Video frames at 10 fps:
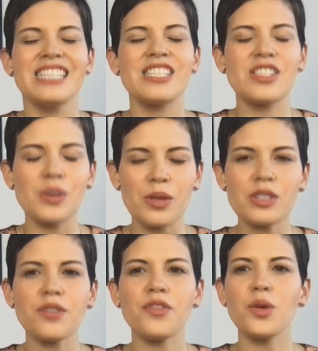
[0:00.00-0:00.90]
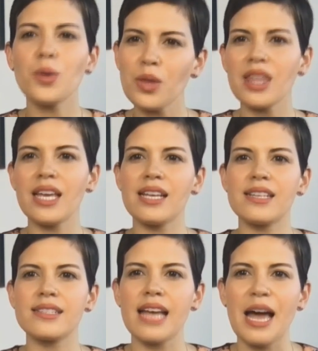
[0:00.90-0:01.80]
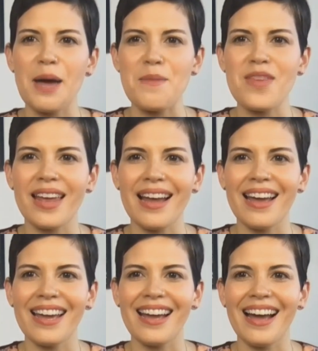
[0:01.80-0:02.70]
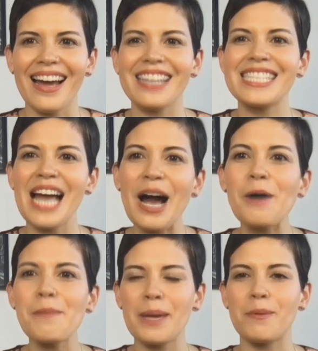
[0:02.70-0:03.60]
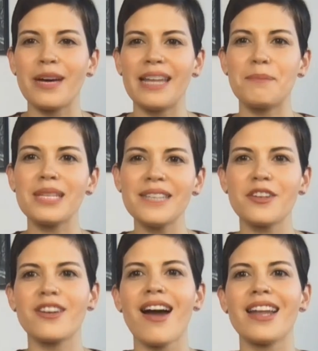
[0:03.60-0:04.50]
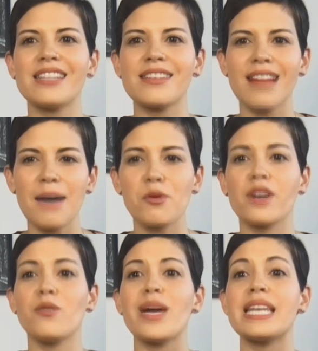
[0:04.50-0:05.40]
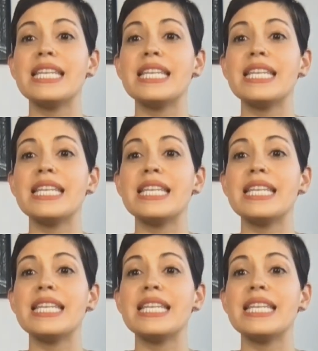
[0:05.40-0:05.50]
So there's a few things that I tell people, and believe it or not, it's a lot more of what